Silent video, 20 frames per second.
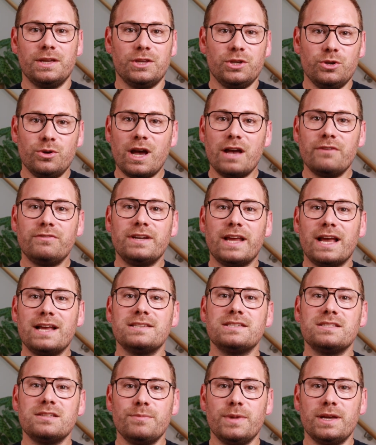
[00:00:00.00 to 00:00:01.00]
you have an
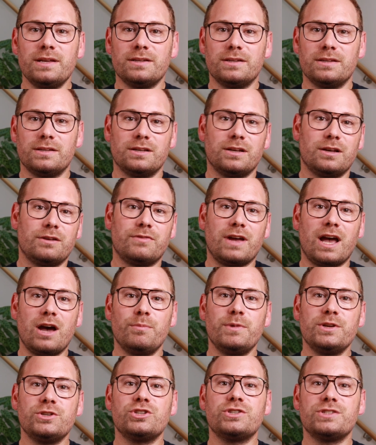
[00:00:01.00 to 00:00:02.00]
estimate of how
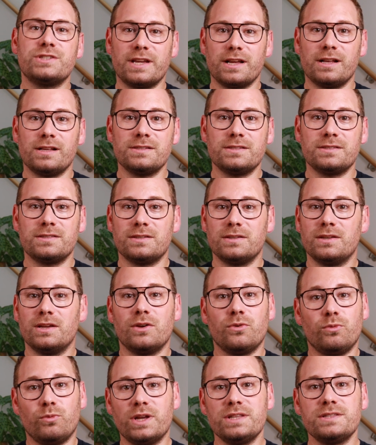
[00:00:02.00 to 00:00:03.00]
much sales
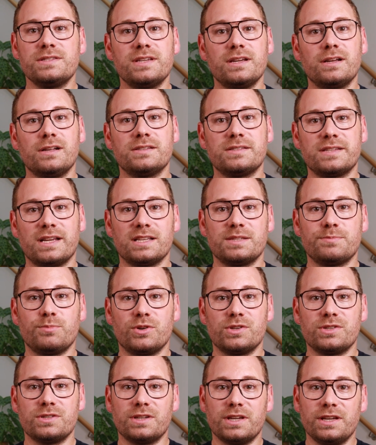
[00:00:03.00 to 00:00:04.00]
one single
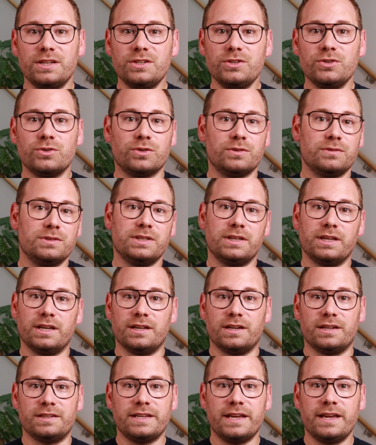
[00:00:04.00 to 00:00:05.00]
salesperson can do
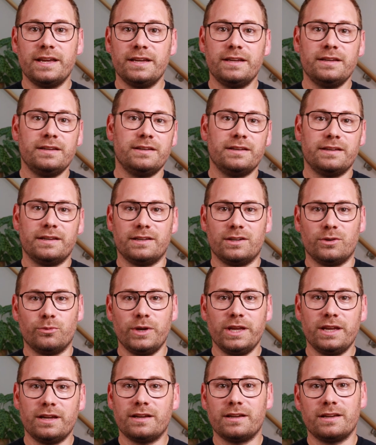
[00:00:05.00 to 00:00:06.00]
in a day, in a
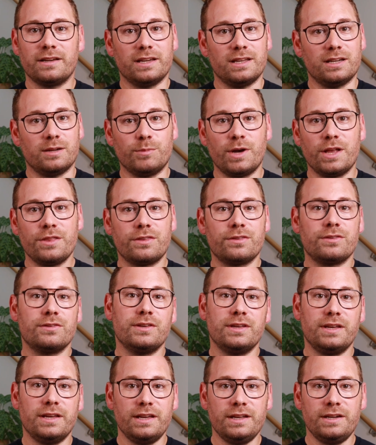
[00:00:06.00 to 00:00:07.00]
week, in a month,
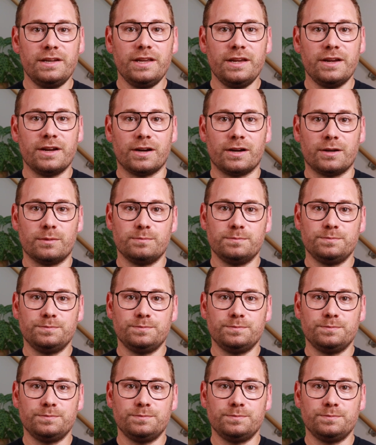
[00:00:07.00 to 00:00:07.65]
in a year.